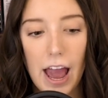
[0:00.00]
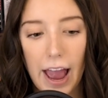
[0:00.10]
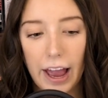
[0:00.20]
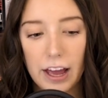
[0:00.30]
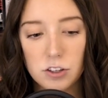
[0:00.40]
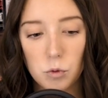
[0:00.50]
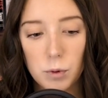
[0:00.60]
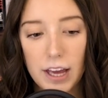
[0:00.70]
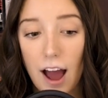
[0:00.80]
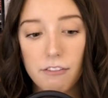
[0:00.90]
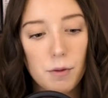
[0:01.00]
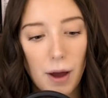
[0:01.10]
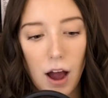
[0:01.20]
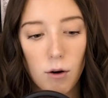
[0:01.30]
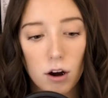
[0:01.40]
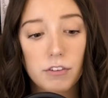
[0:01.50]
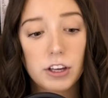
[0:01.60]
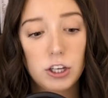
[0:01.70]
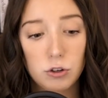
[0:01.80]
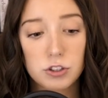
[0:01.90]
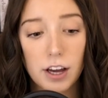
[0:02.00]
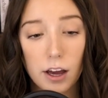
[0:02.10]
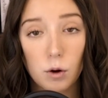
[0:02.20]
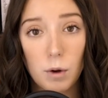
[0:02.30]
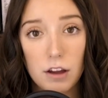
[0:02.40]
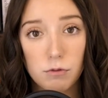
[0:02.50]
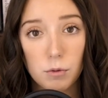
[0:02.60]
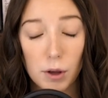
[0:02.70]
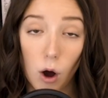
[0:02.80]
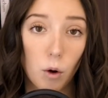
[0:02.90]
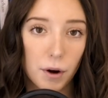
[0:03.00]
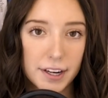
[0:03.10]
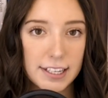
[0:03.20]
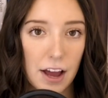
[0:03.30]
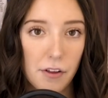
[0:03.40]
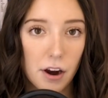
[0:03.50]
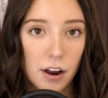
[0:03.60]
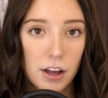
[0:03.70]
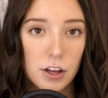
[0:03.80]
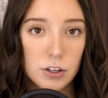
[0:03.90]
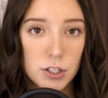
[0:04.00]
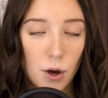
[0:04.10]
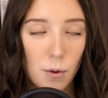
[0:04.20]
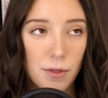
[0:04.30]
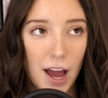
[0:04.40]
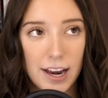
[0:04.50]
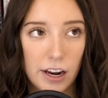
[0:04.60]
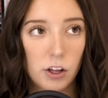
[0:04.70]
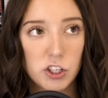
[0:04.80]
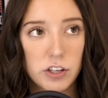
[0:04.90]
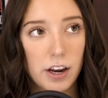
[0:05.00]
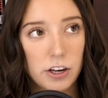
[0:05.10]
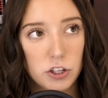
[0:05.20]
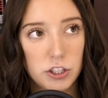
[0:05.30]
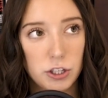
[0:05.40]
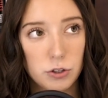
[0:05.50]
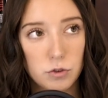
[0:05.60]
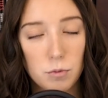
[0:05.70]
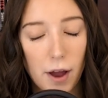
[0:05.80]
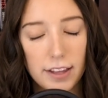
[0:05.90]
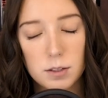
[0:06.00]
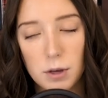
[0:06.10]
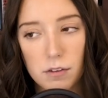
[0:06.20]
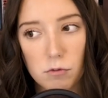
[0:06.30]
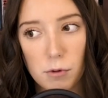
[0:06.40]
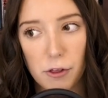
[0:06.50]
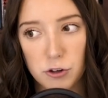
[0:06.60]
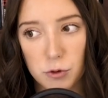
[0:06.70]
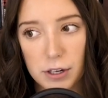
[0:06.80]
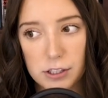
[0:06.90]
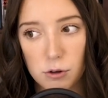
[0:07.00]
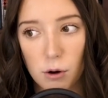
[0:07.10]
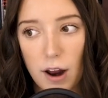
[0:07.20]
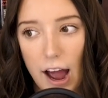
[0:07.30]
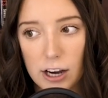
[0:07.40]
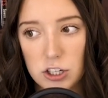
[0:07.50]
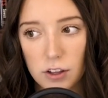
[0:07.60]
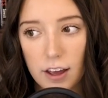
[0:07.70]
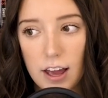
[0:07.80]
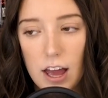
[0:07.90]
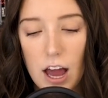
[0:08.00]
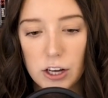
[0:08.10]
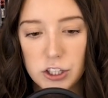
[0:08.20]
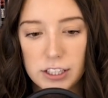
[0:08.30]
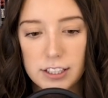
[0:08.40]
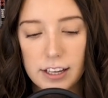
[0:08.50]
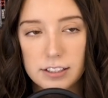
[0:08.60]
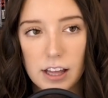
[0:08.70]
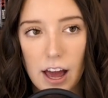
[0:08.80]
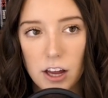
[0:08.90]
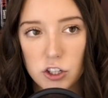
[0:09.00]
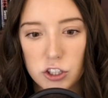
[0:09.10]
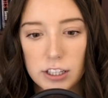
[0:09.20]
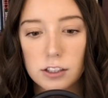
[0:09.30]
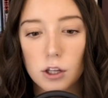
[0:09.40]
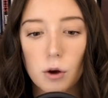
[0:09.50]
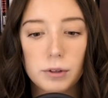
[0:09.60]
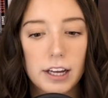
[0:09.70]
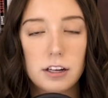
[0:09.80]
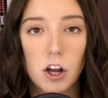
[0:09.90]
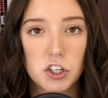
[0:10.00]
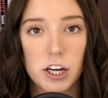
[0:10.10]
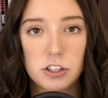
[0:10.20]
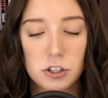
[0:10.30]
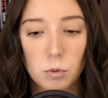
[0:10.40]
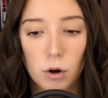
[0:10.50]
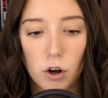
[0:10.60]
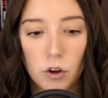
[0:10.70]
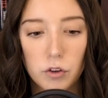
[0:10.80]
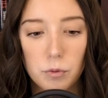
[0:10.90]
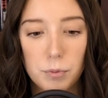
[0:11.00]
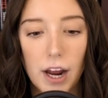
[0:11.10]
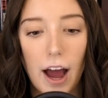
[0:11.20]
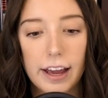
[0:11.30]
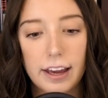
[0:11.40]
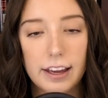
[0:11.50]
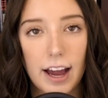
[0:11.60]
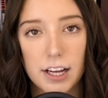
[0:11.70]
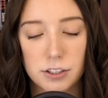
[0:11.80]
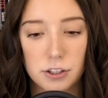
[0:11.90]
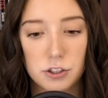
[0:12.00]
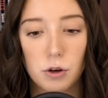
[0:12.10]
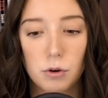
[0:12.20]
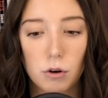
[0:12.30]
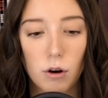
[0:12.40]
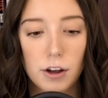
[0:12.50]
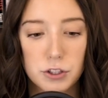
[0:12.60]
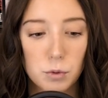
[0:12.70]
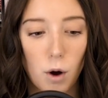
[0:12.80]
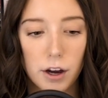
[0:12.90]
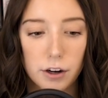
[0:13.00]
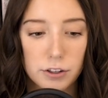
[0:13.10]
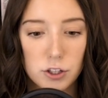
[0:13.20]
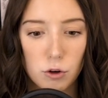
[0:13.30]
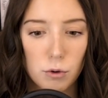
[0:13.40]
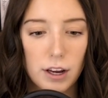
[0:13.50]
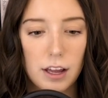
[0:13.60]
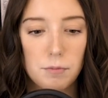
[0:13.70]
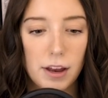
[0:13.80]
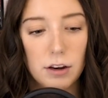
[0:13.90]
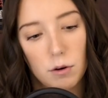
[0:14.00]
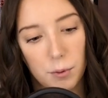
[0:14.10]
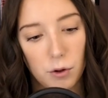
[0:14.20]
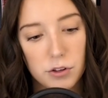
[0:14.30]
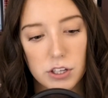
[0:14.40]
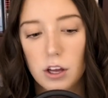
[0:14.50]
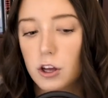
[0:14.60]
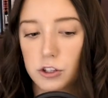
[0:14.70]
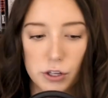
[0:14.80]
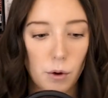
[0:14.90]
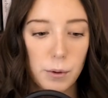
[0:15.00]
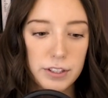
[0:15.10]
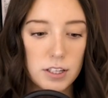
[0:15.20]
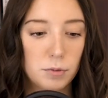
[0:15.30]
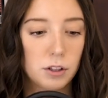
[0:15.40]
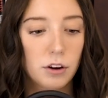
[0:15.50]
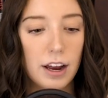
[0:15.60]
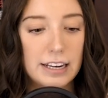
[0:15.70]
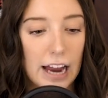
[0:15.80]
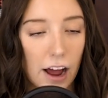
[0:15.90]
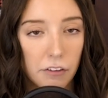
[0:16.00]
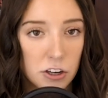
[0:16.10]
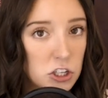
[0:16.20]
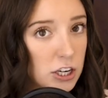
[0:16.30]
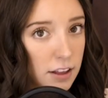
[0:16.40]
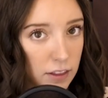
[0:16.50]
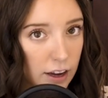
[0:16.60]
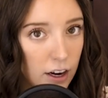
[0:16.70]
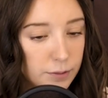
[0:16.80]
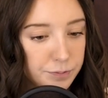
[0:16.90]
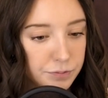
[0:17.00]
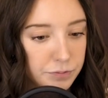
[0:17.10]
And we have the power of a huge tidal wave when we all work together. So that analogy that I just used reminds me of a Mother Teresa quote, actually. She says that she alone cannot change the world, but I can cast a stone across the water to create many ripples. So similar analogy there.